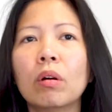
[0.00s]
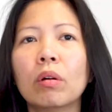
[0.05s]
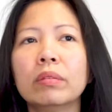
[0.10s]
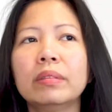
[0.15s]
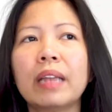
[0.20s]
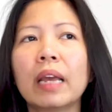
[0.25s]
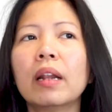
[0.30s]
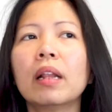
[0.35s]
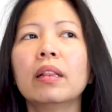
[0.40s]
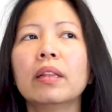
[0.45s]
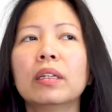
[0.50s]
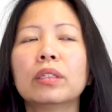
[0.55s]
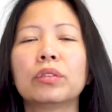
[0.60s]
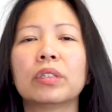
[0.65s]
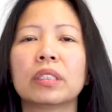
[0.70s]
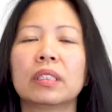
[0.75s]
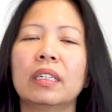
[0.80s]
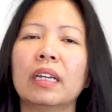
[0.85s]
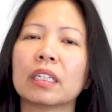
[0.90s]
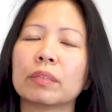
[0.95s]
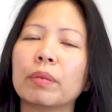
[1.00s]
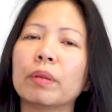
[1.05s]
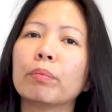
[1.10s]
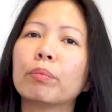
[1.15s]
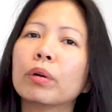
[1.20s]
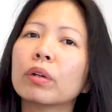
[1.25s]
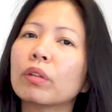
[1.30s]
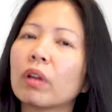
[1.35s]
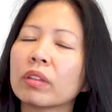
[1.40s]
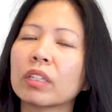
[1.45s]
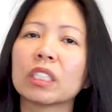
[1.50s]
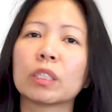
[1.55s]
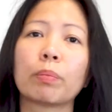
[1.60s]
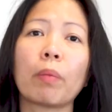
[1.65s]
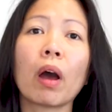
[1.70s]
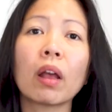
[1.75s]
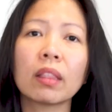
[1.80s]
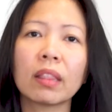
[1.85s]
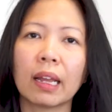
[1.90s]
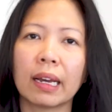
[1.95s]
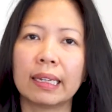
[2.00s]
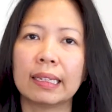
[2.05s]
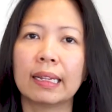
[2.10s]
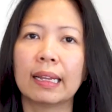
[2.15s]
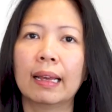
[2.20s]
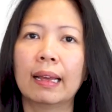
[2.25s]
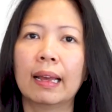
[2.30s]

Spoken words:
data literacy has been put on the spotlight.